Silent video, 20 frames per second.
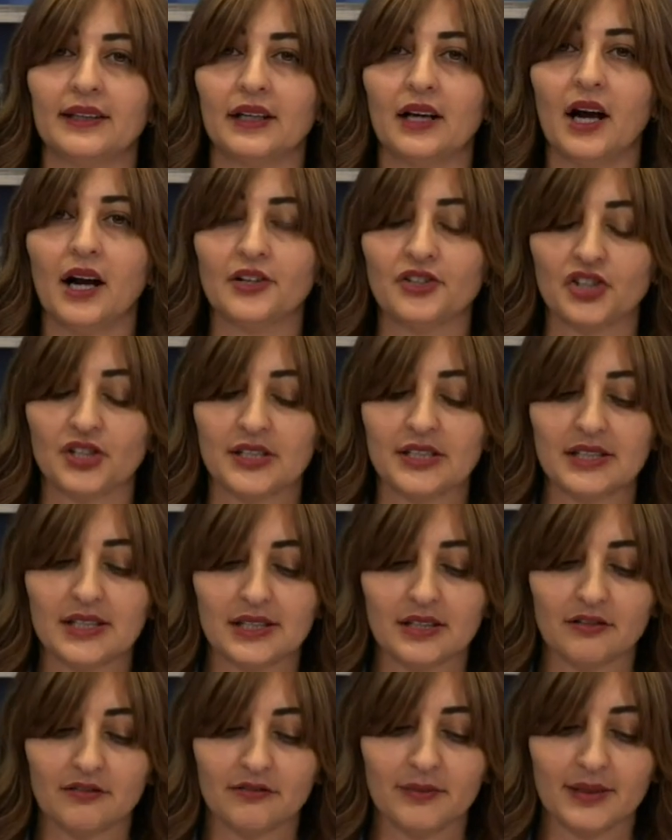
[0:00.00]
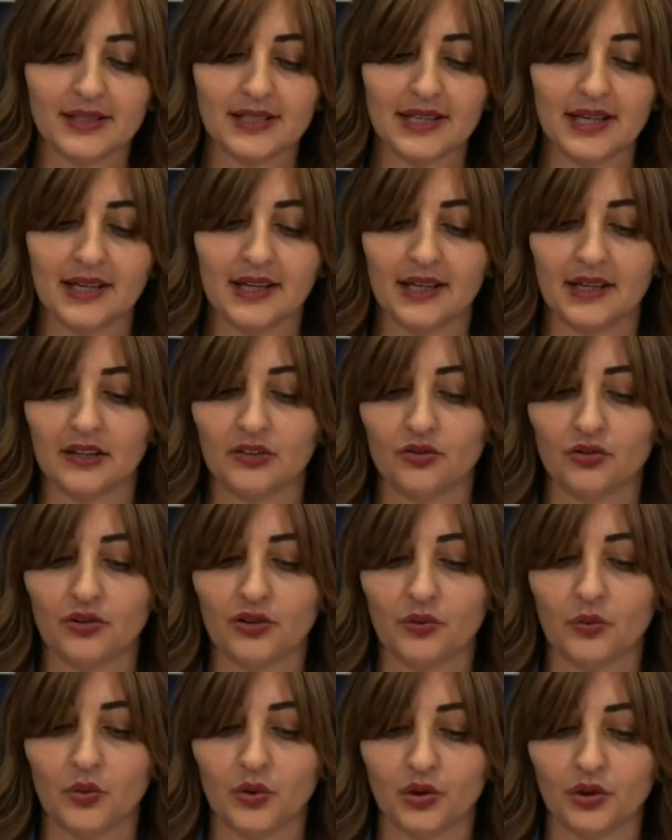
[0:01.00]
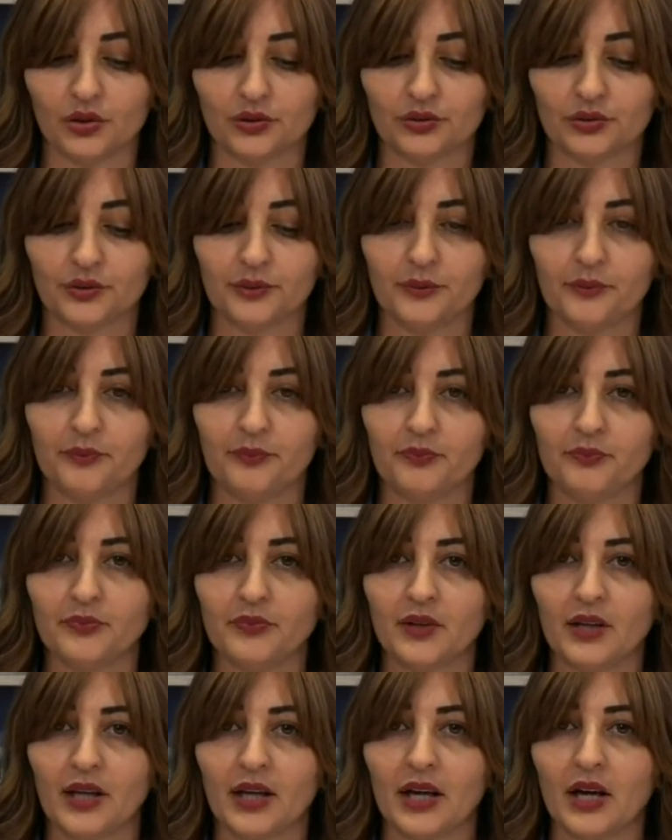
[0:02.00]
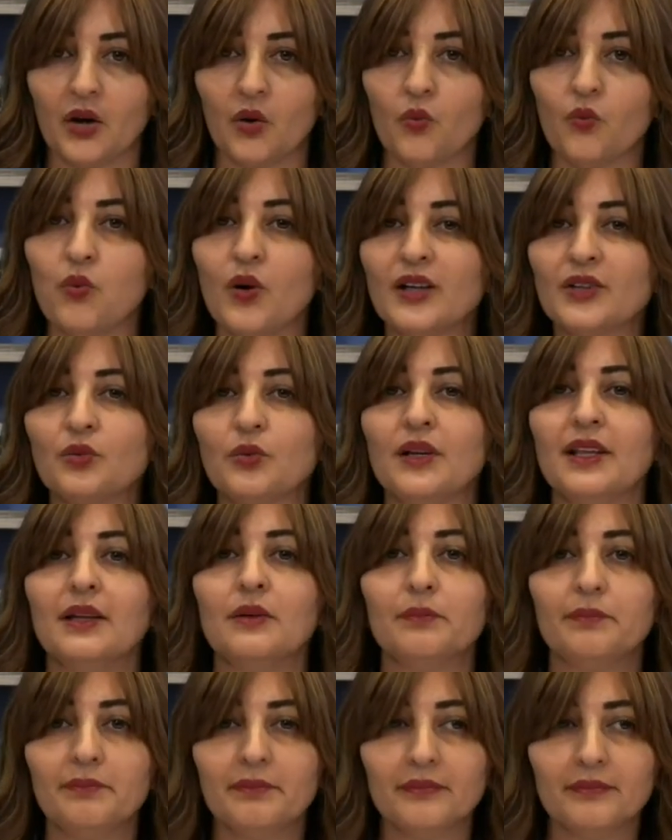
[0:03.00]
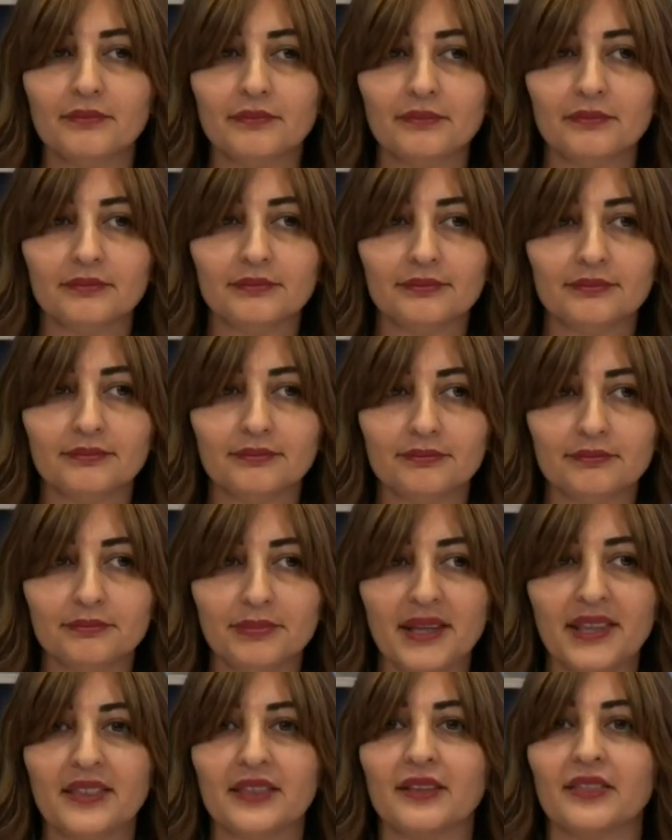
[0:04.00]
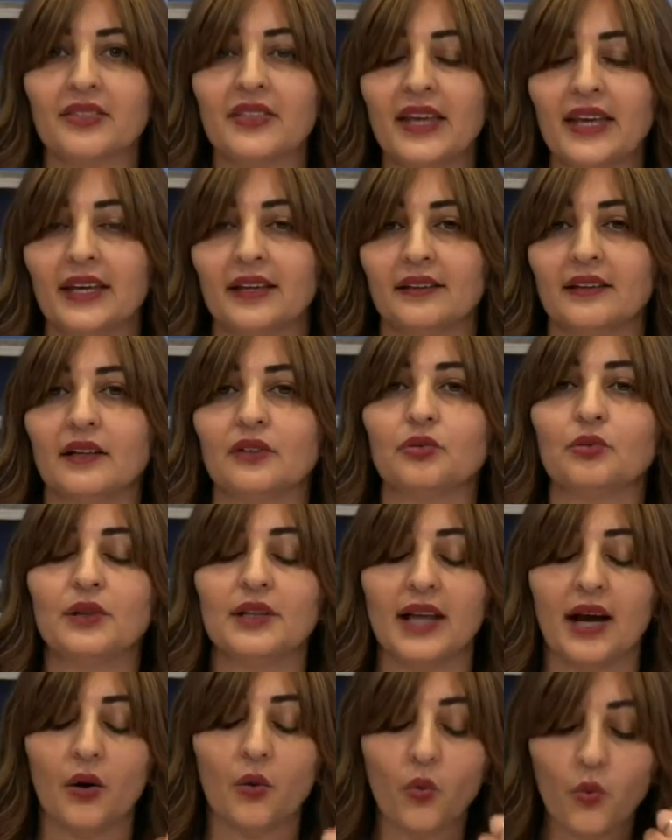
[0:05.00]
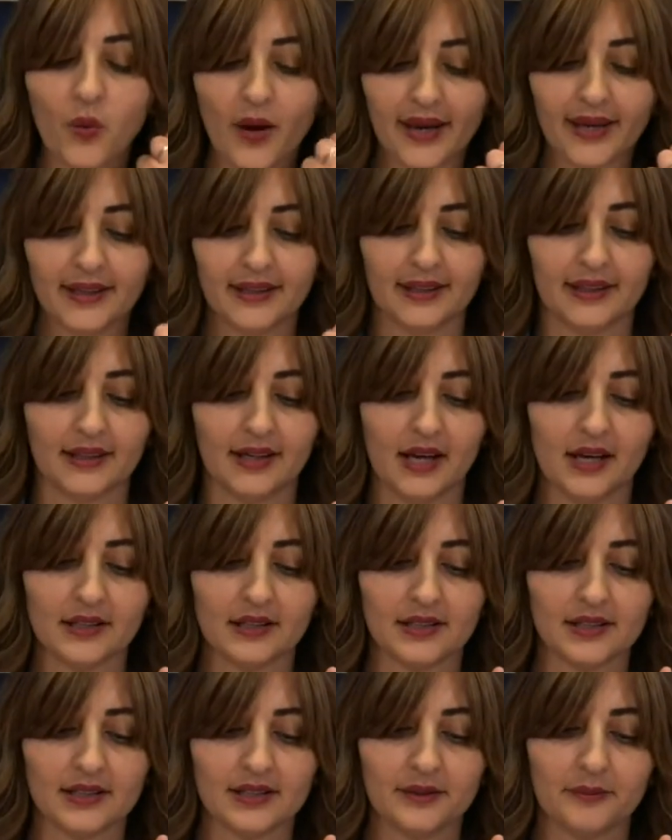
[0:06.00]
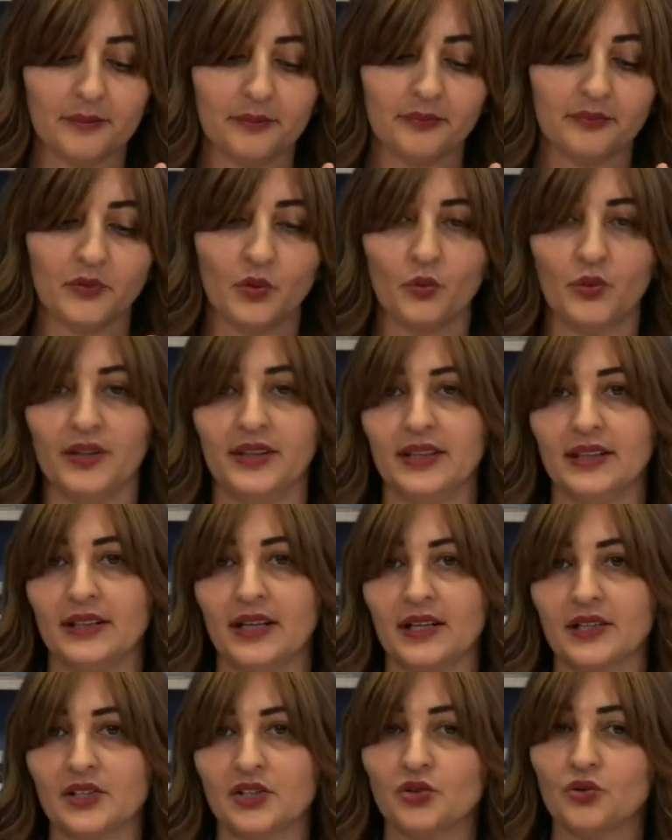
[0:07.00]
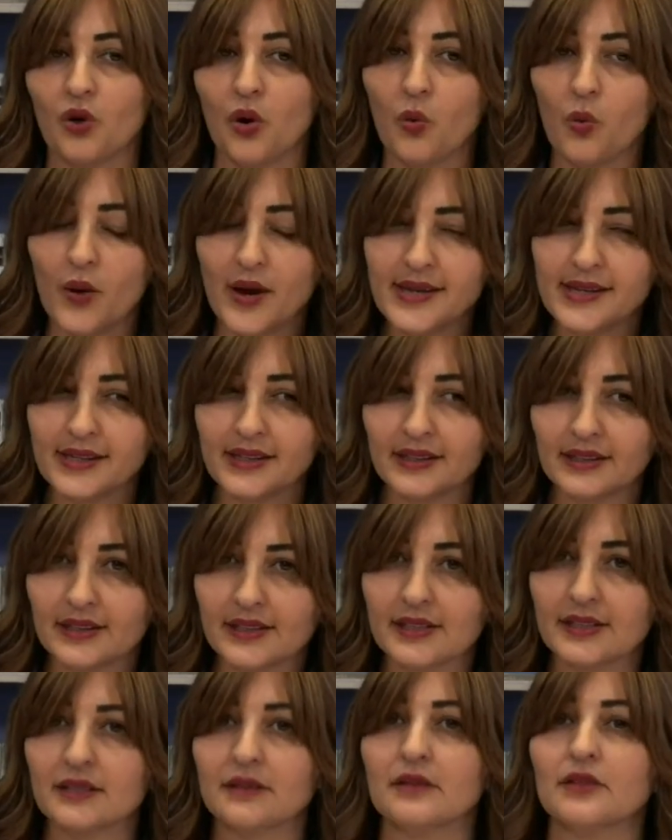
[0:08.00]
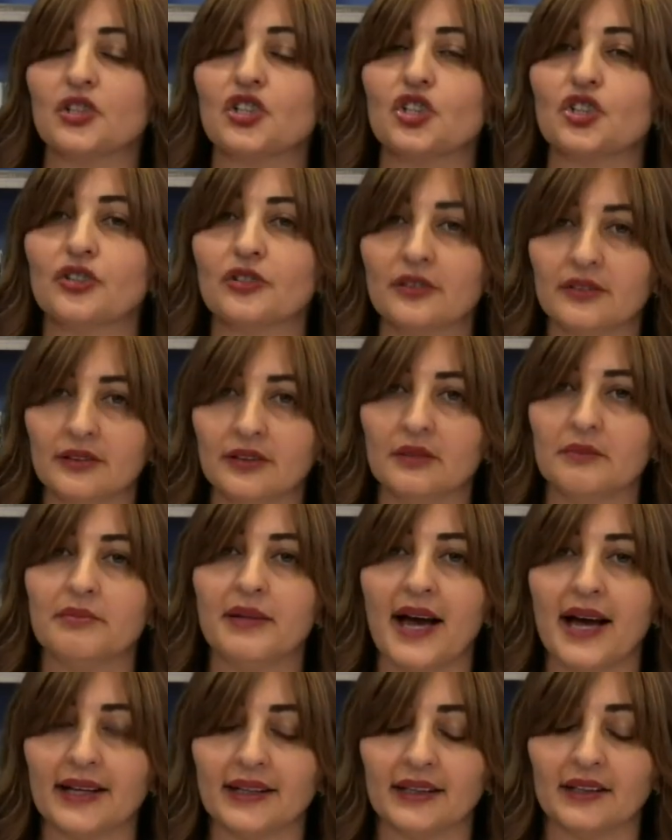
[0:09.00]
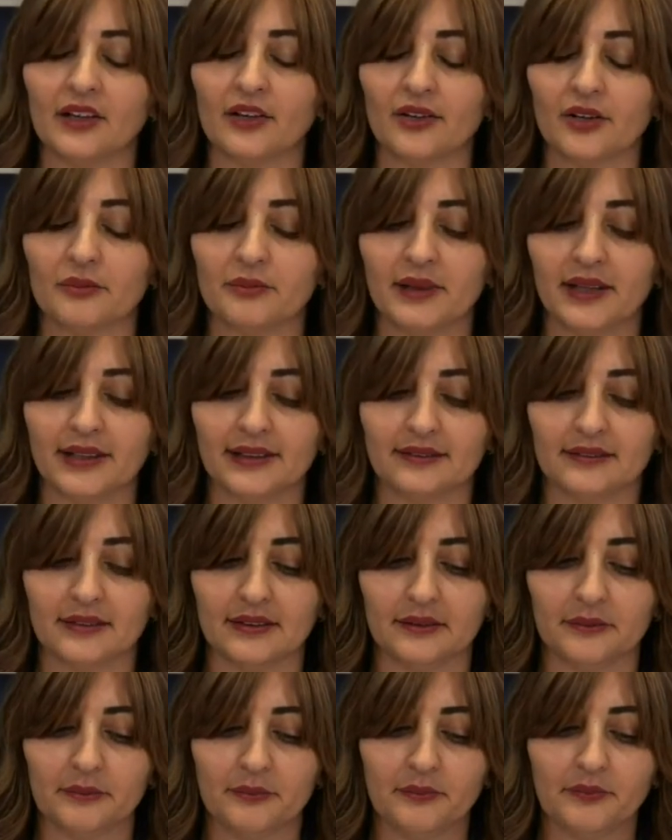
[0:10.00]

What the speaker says: consciousness of Messiah into the world. What will be the thing that will awaken us within us, to awaken this certainty back in our ability?